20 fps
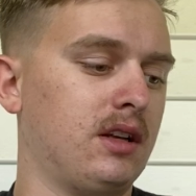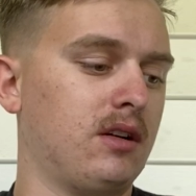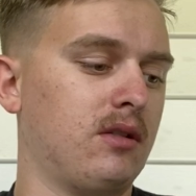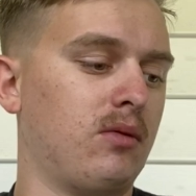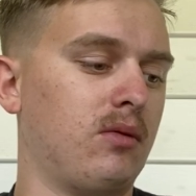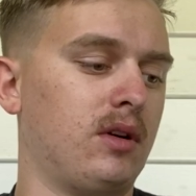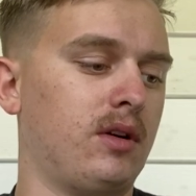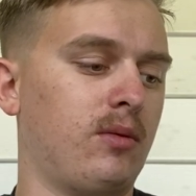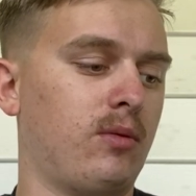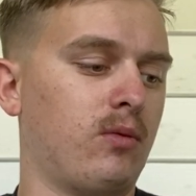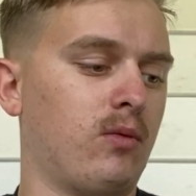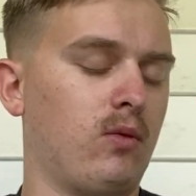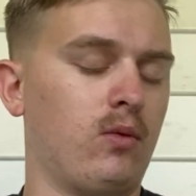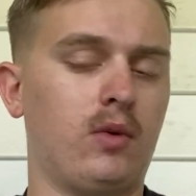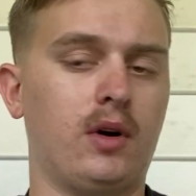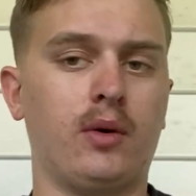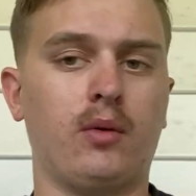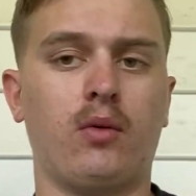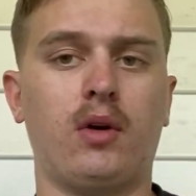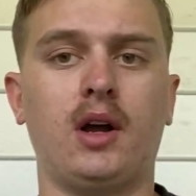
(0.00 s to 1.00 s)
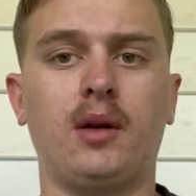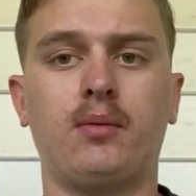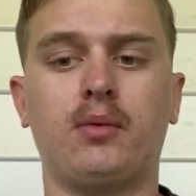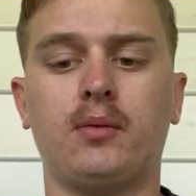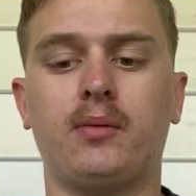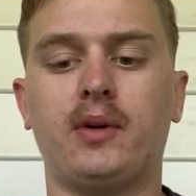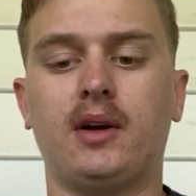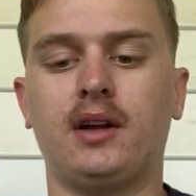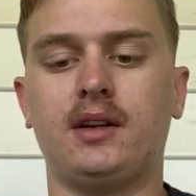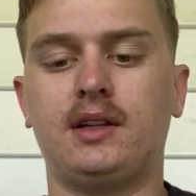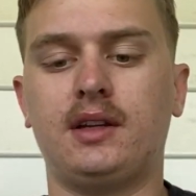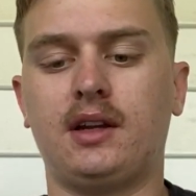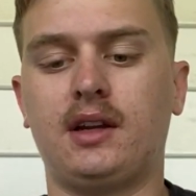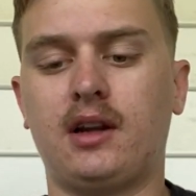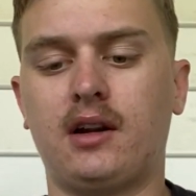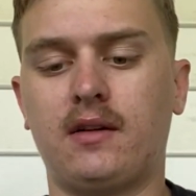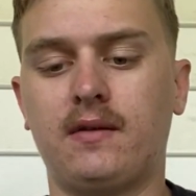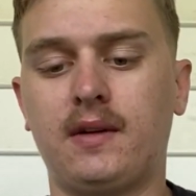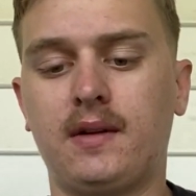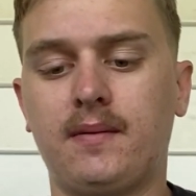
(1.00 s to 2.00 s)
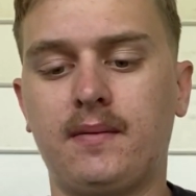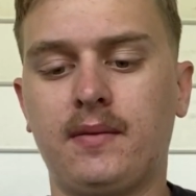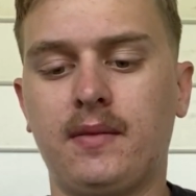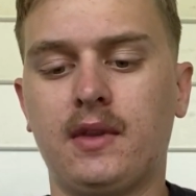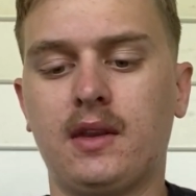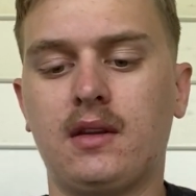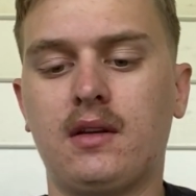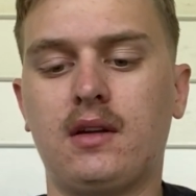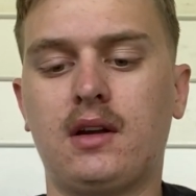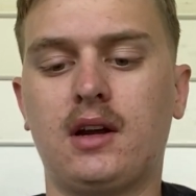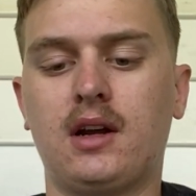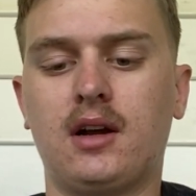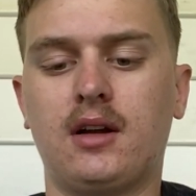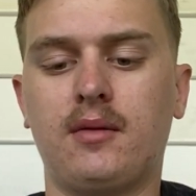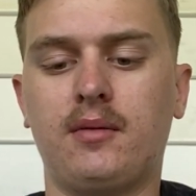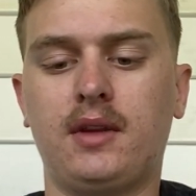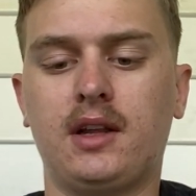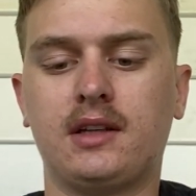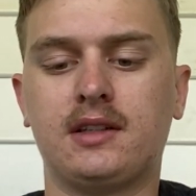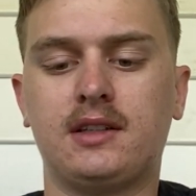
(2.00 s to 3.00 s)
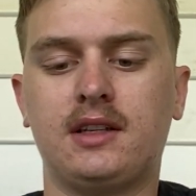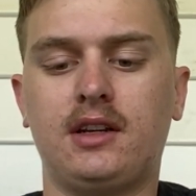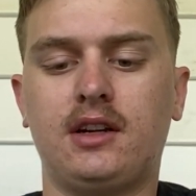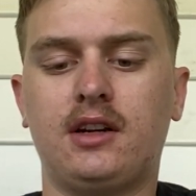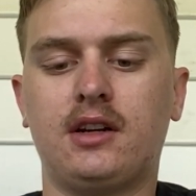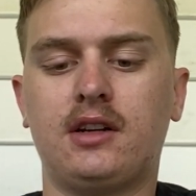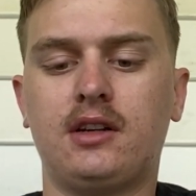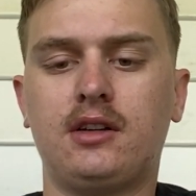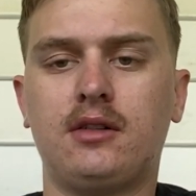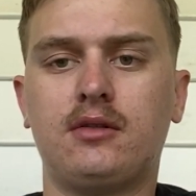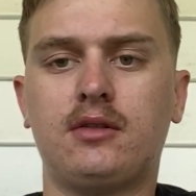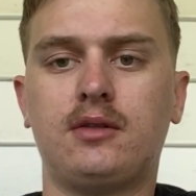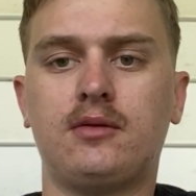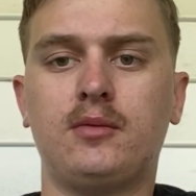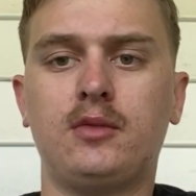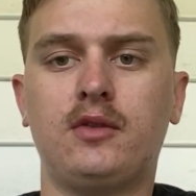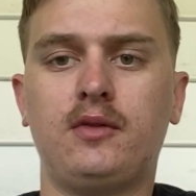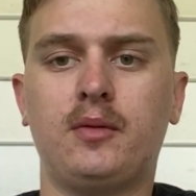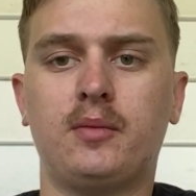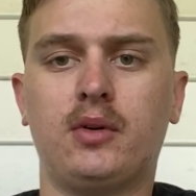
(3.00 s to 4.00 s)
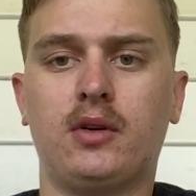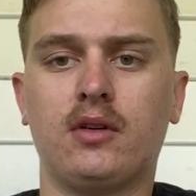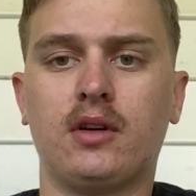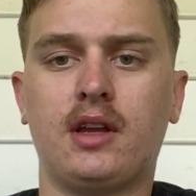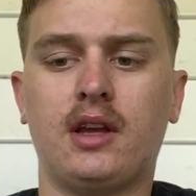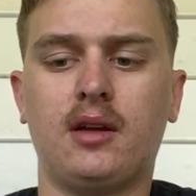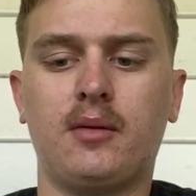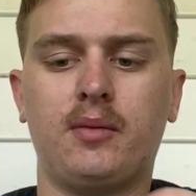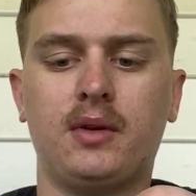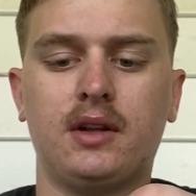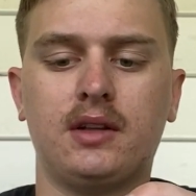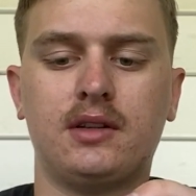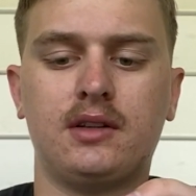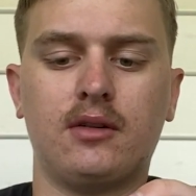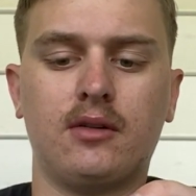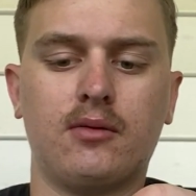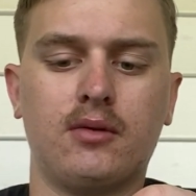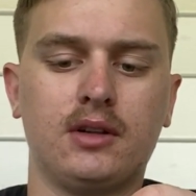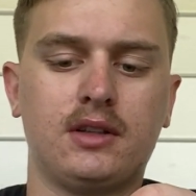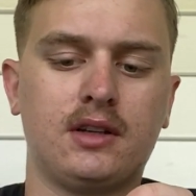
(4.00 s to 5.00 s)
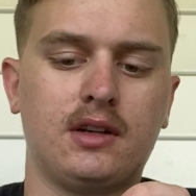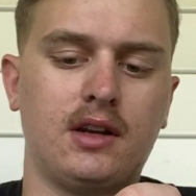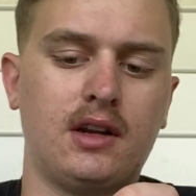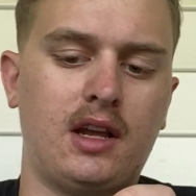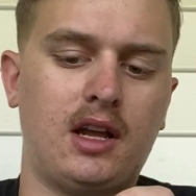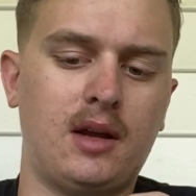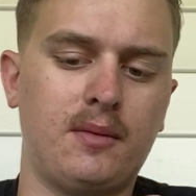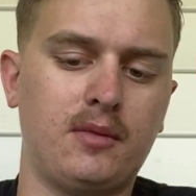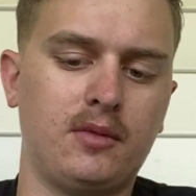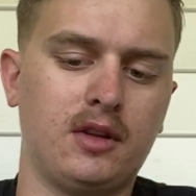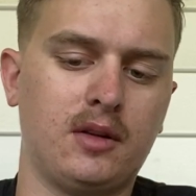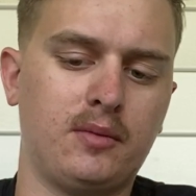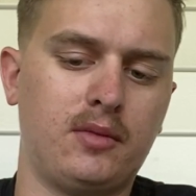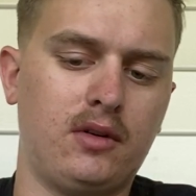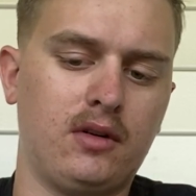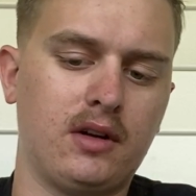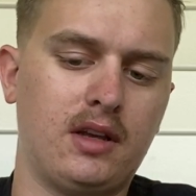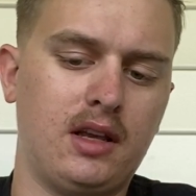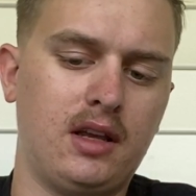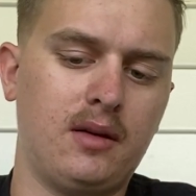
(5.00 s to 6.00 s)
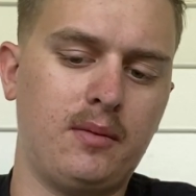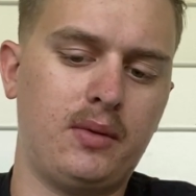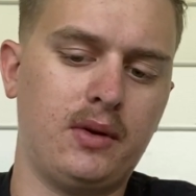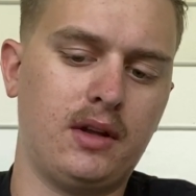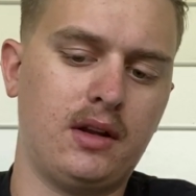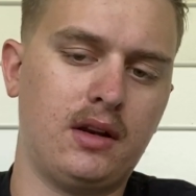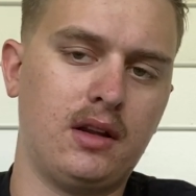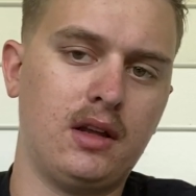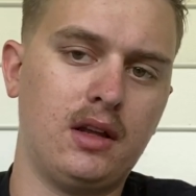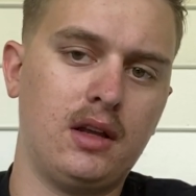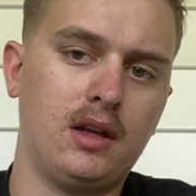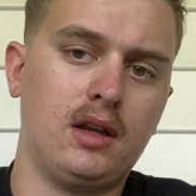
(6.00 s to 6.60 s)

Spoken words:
though. One wipe will probably take care of it. Next thing you're going to do is remove your bolt can pin. So what's going to happen with the bolt can pin